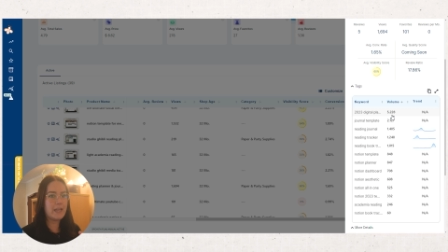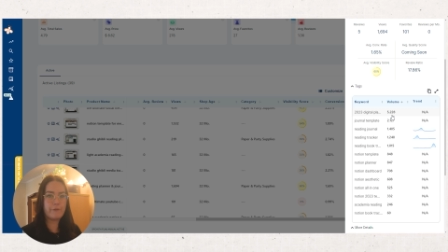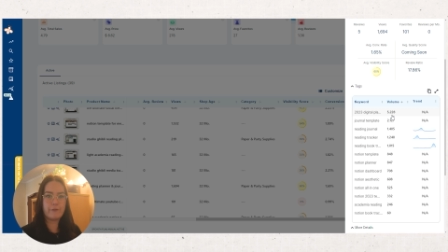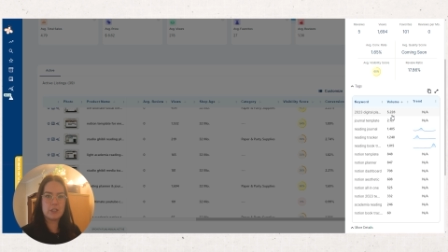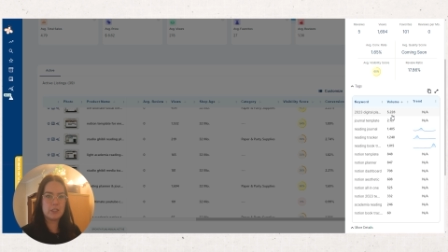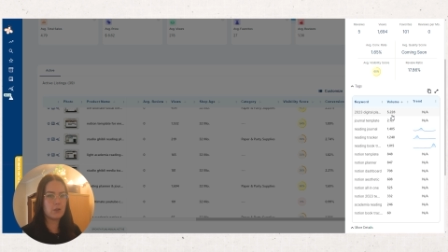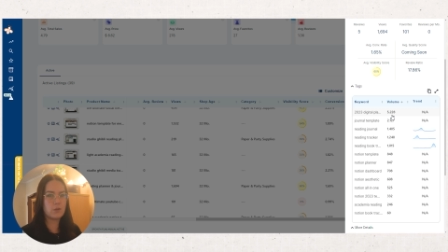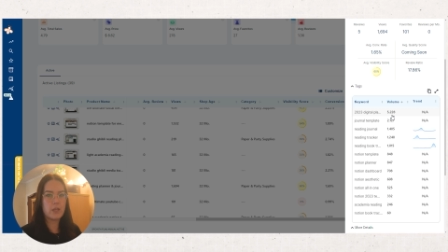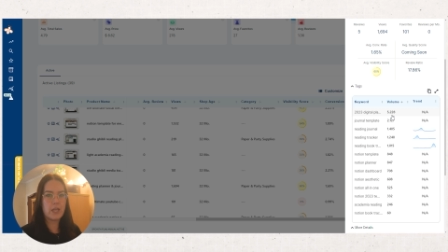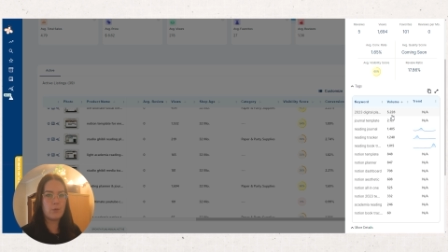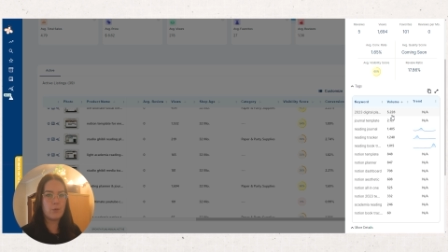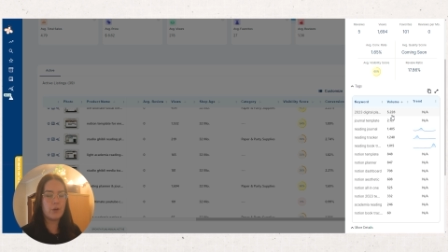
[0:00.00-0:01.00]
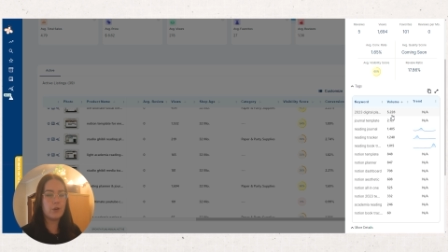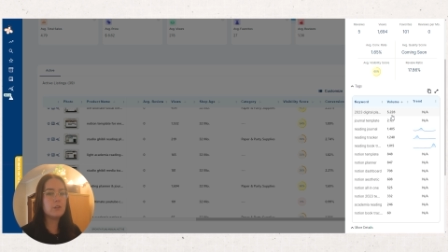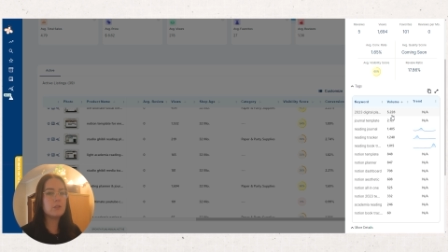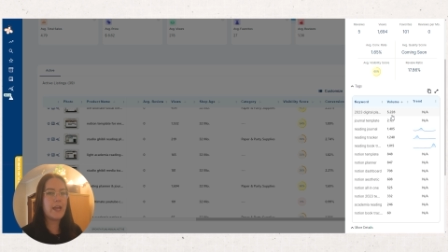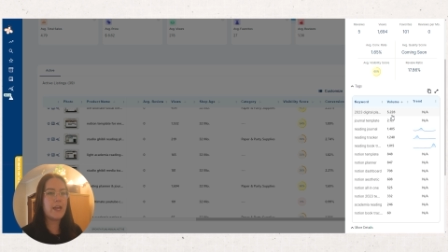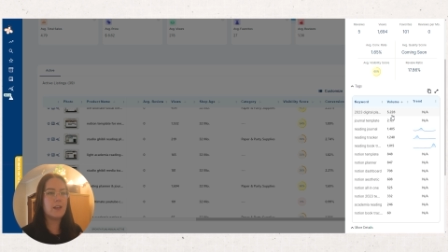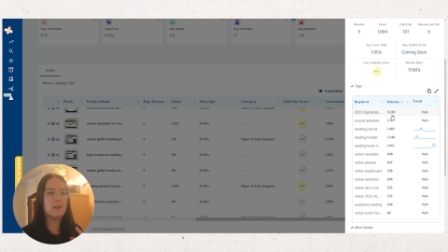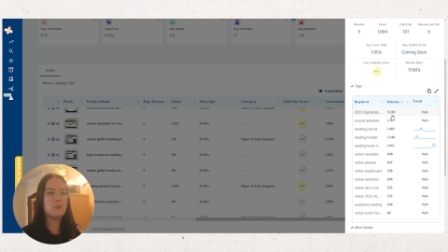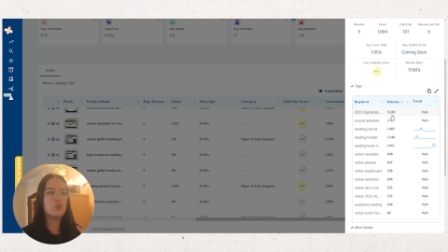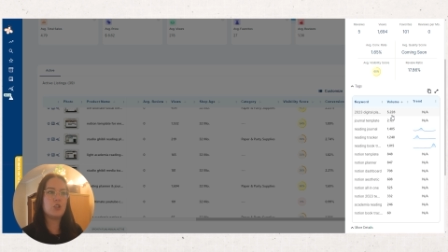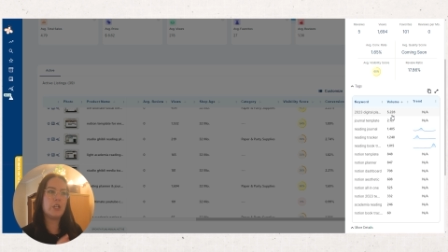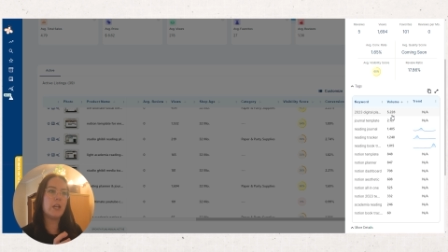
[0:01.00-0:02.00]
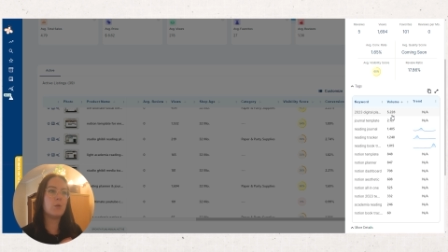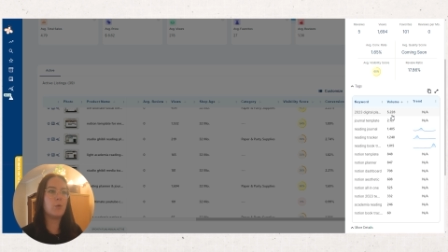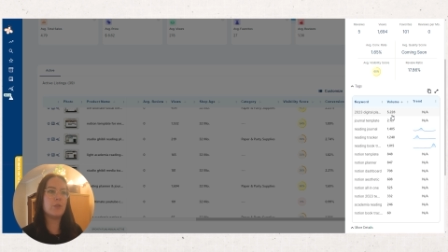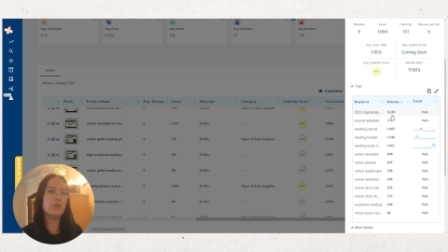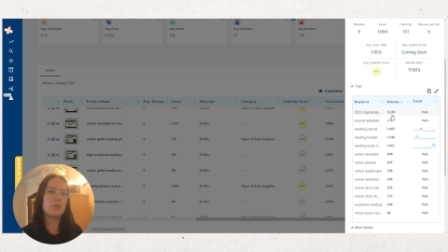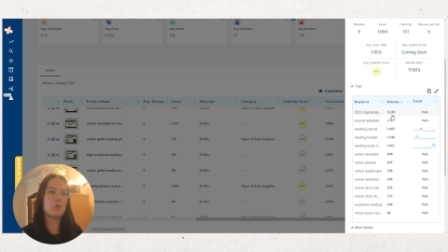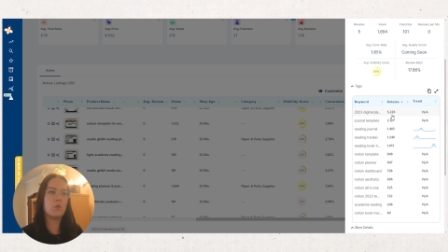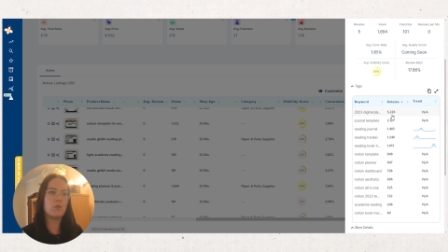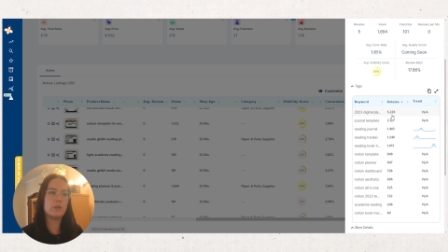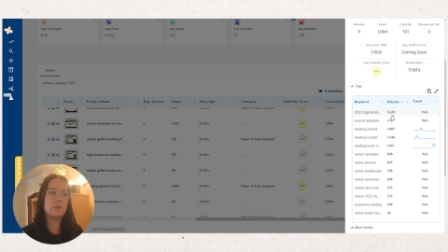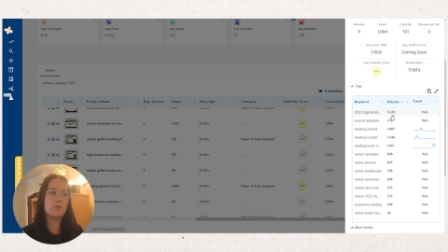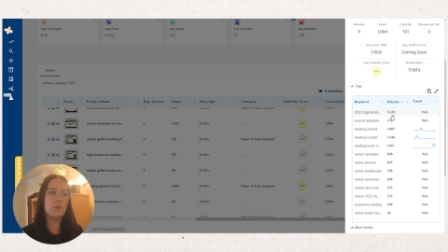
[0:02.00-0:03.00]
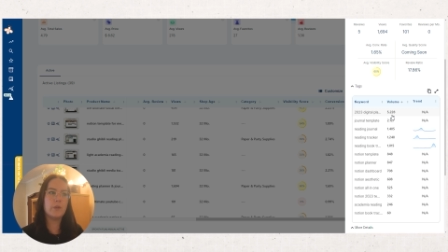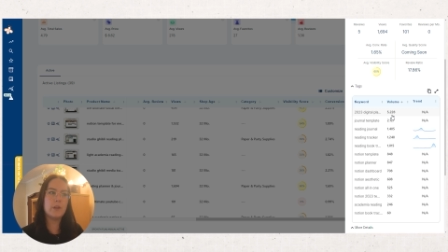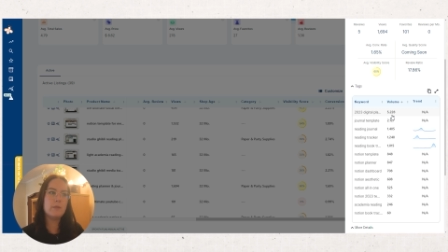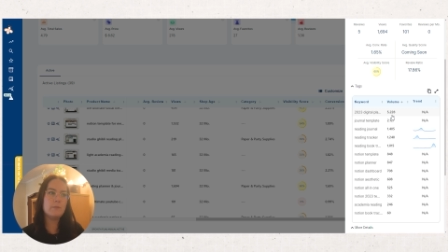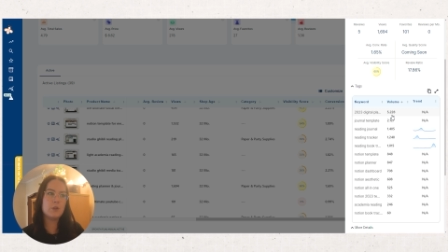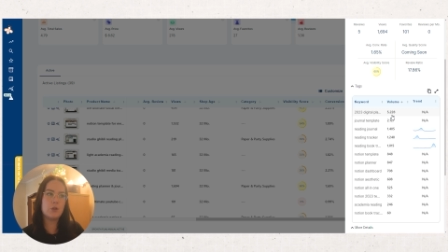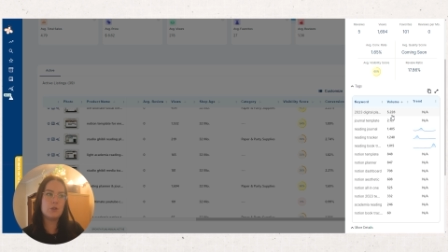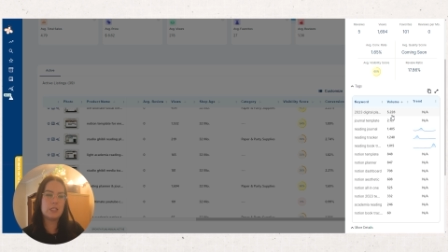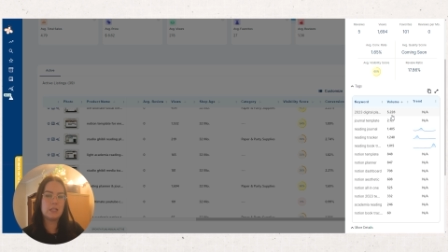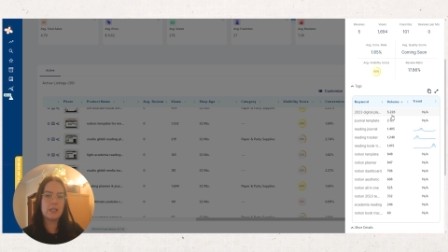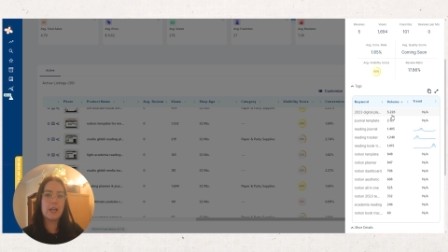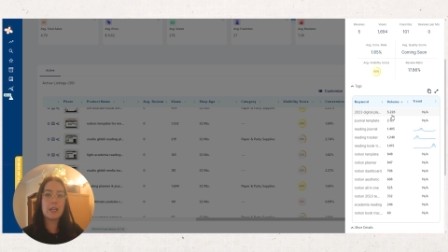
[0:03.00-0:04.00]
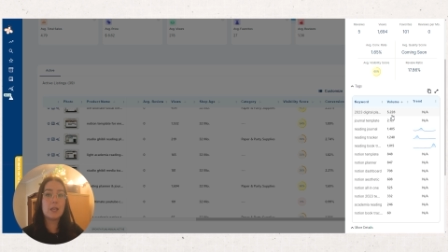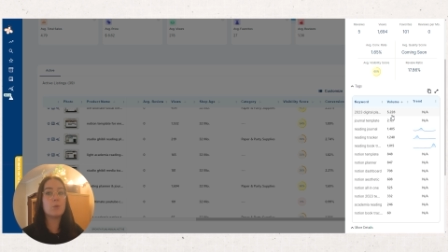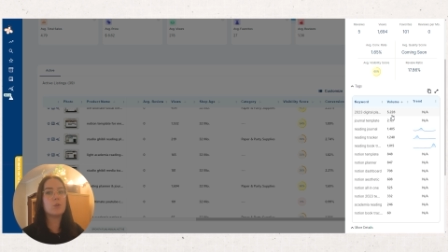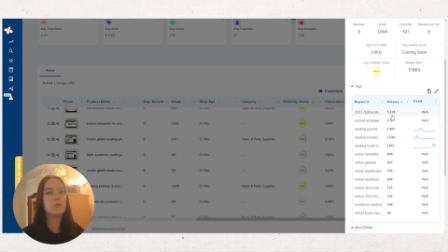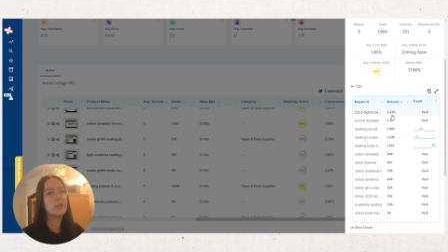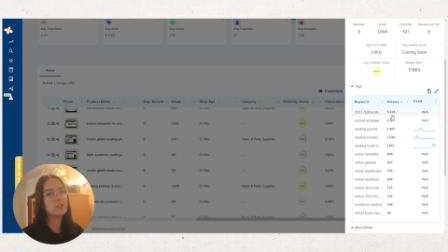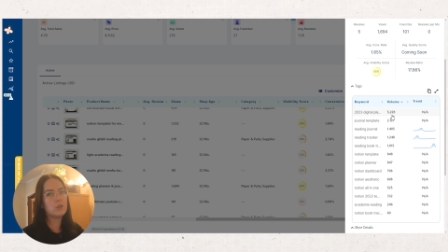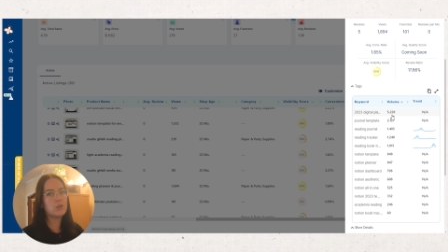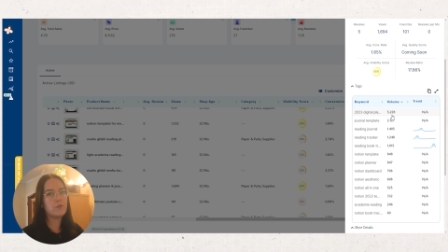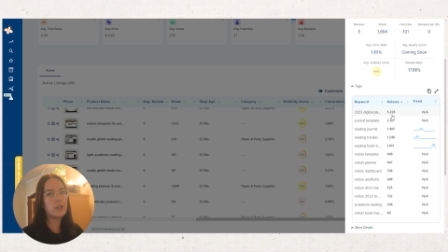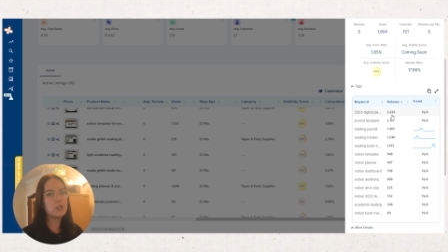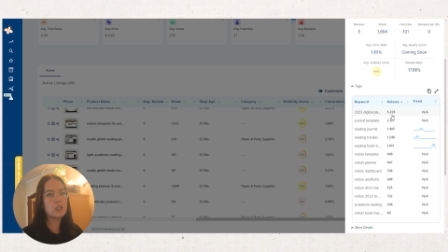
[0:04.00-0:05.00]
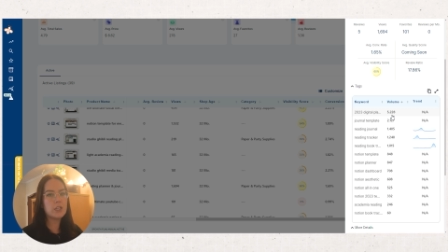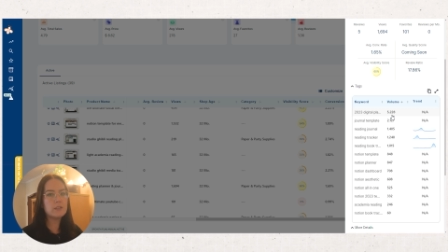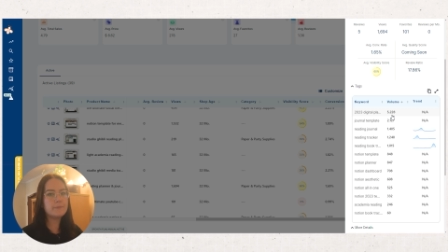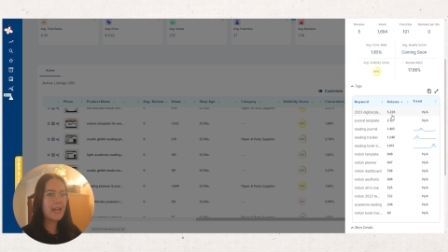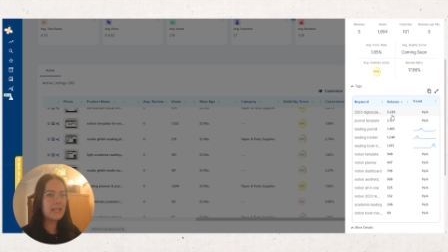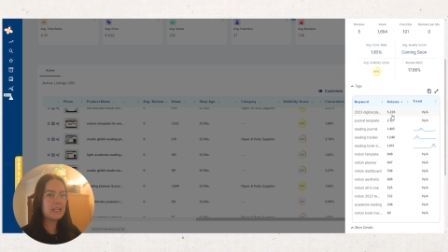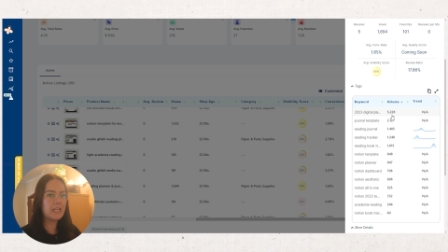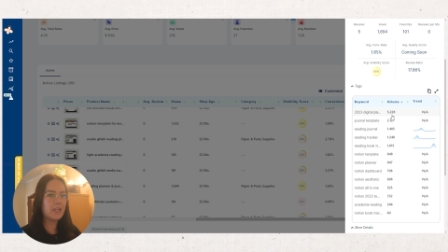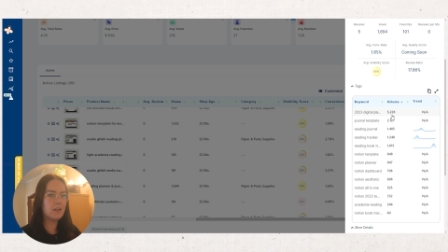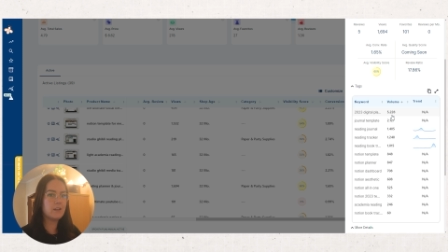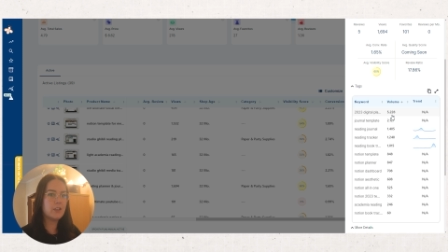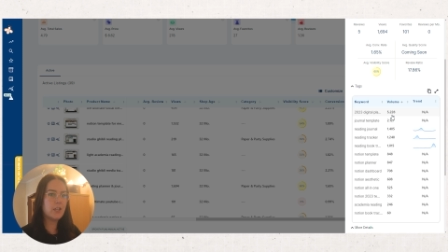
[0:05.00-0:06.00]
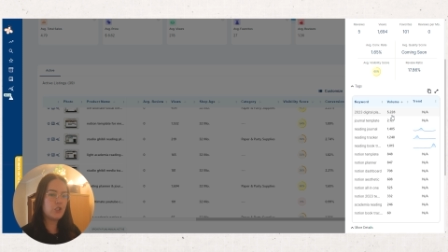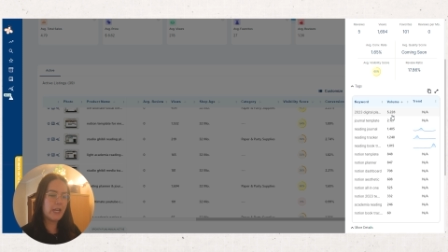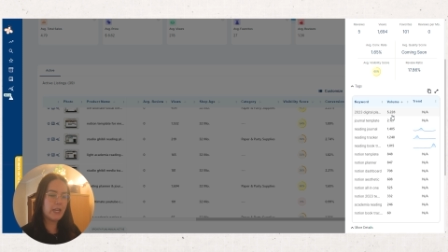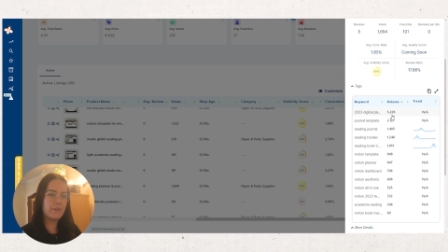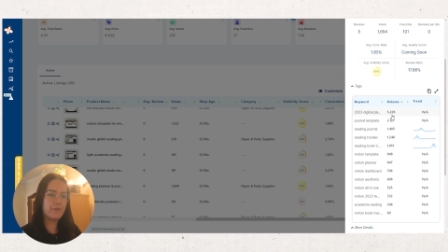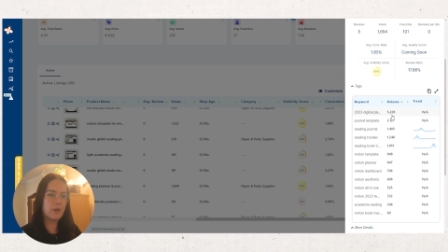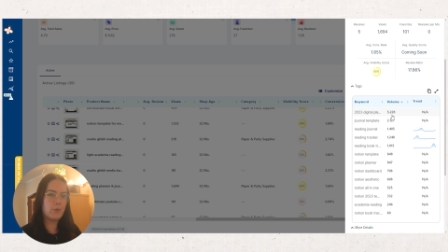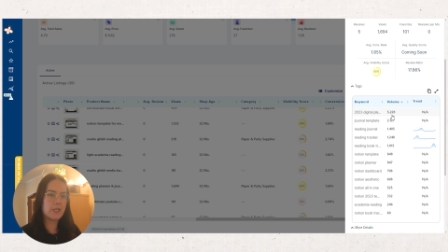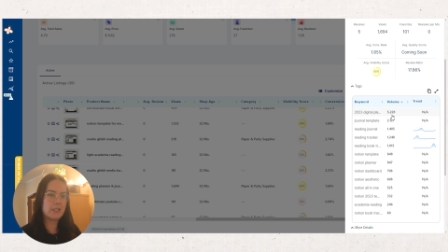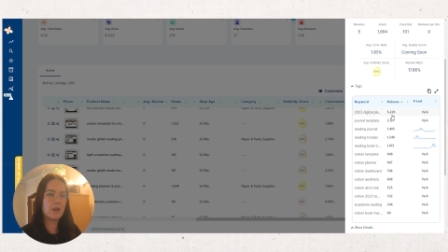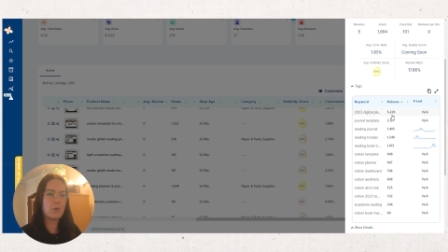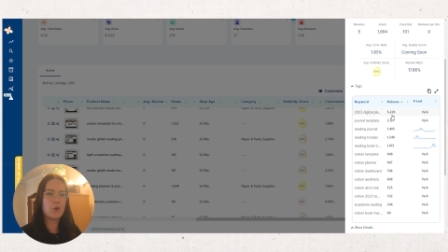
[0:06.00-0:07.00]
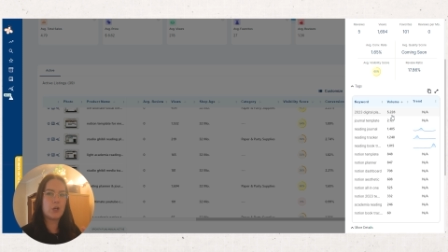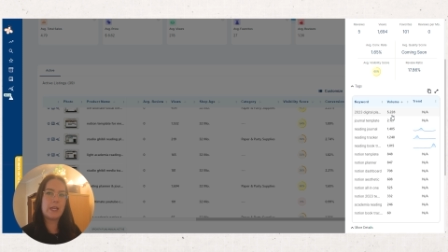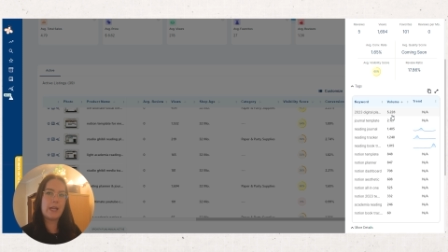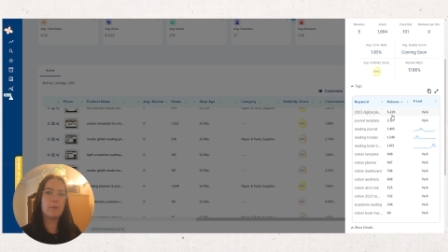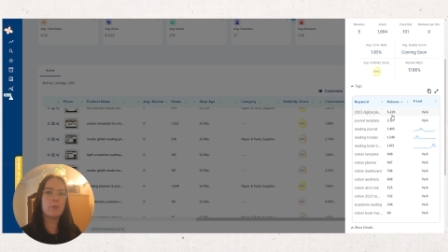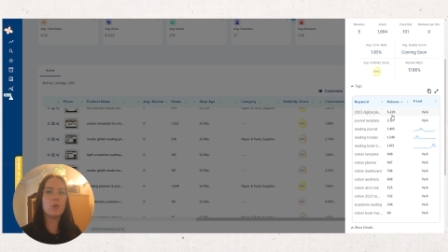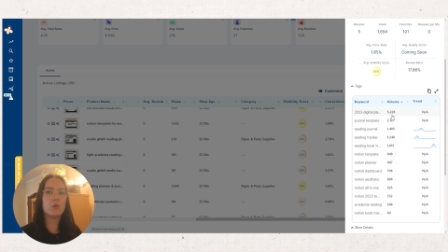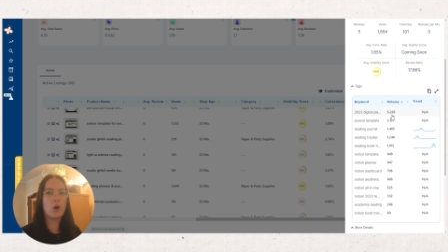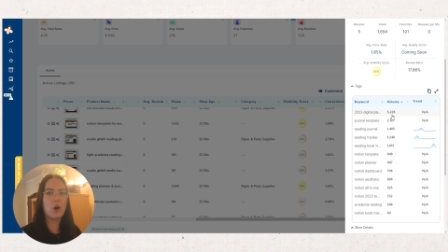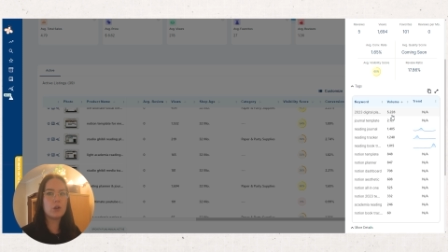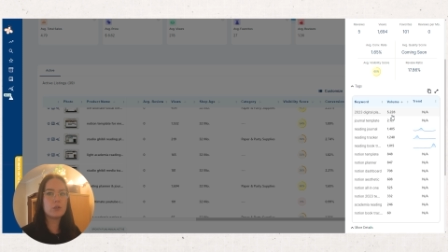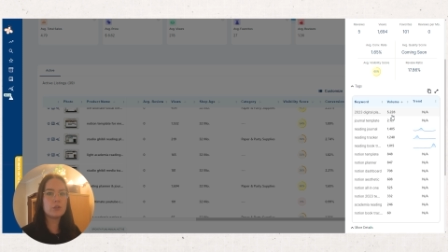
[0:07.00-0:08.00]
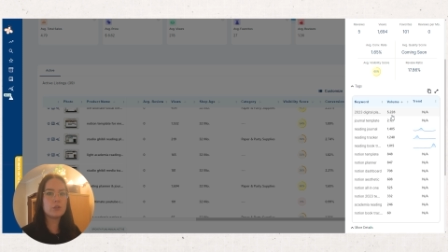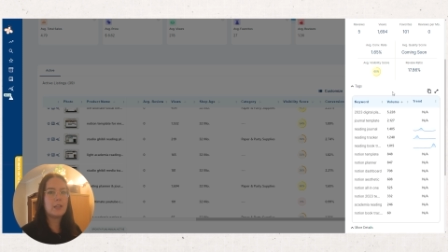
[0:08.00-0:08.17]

every single keyword and check what the score is for them using that keyword research feature and then check if they're ones I want to keep or not.